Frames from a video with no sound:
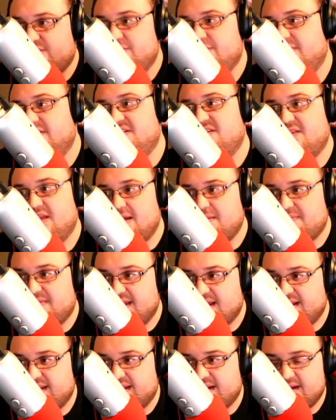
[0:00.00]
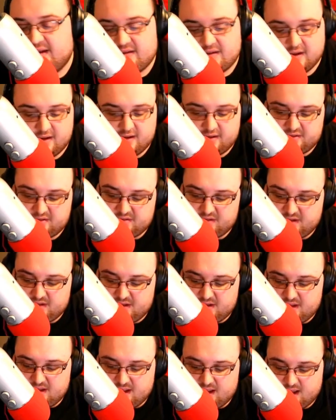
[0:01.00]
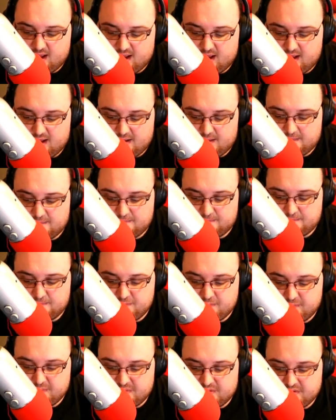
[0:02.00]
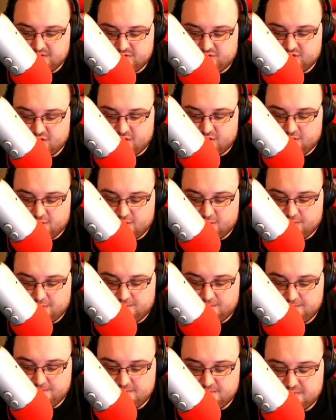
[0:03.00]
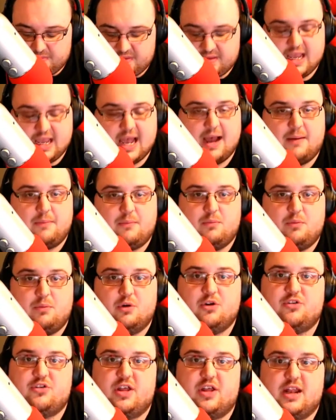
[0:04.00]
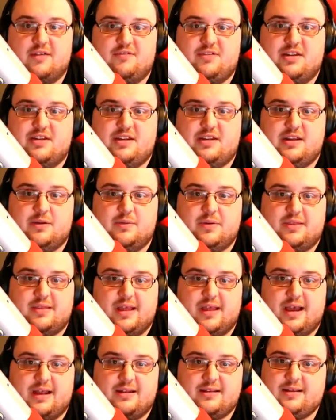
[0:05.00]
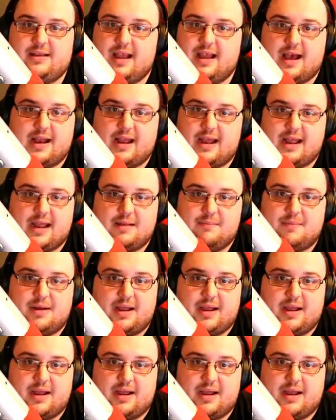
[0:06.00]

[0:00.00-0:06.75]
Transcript: the same thing that it does. So yeah, we're just gonna have to deal with that. God, I hate my